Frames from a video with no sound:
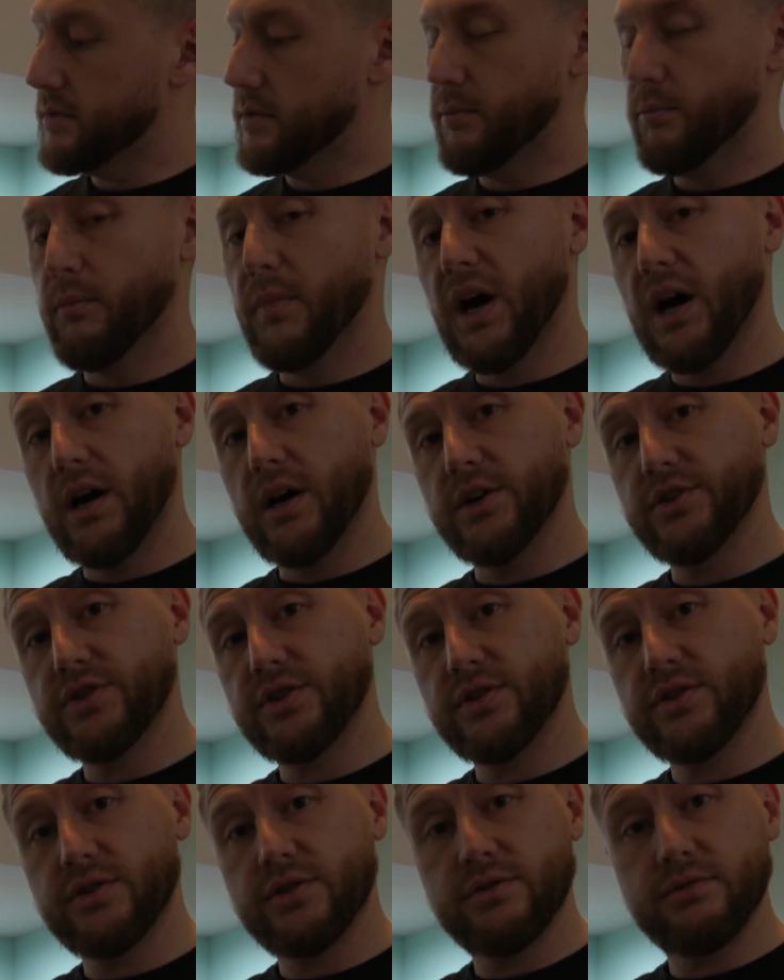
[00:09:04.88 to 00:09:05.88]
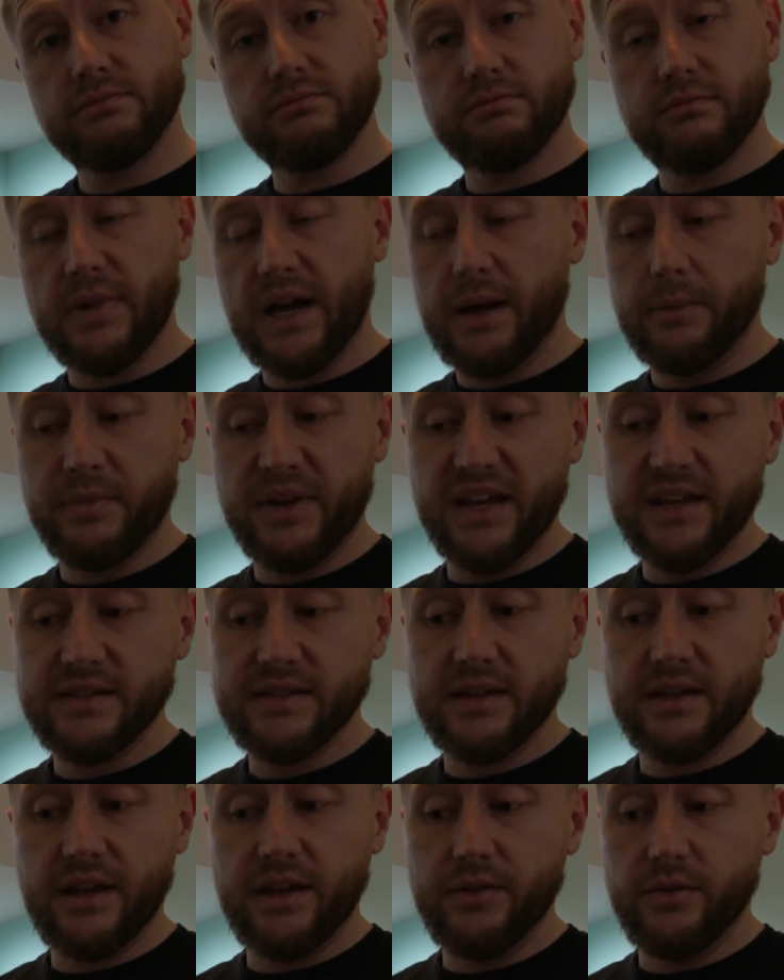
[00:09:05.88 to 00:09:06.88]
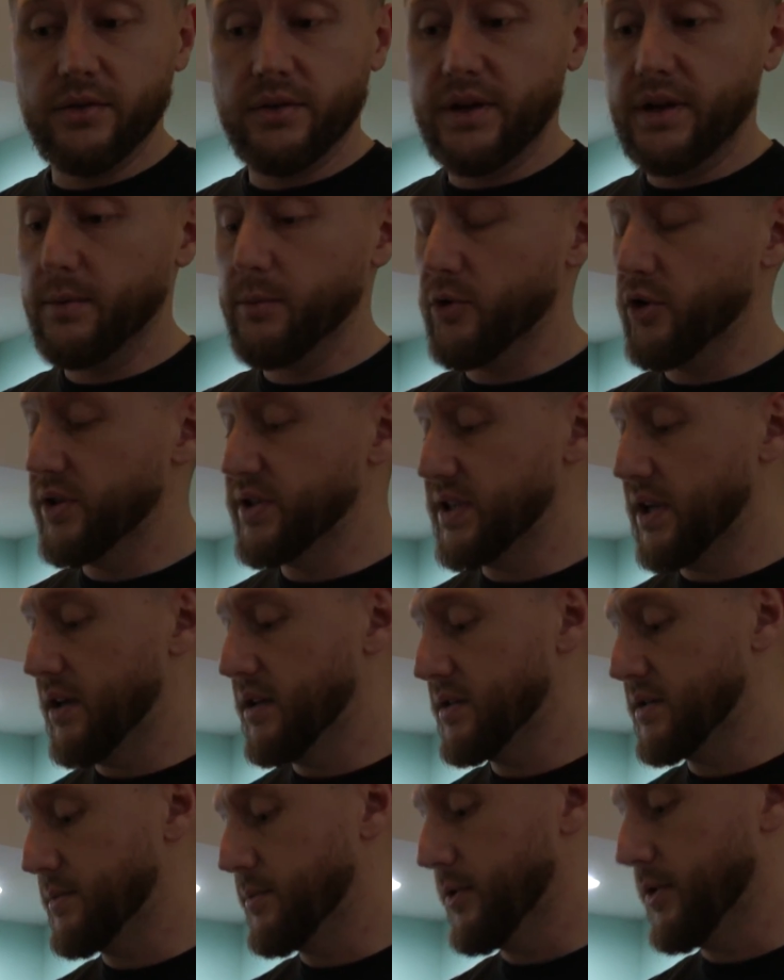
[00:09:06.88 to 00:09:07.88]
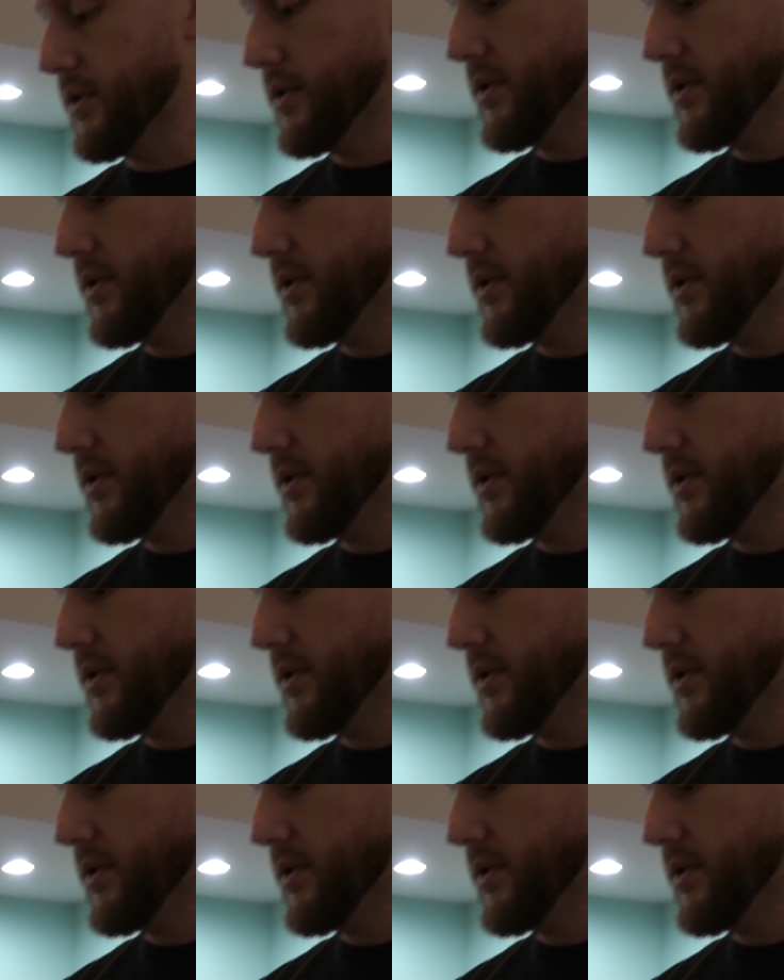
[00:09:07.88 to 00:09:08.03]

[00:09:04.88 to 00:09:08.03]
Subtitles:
Mosh, I'm guessing either him or his customer.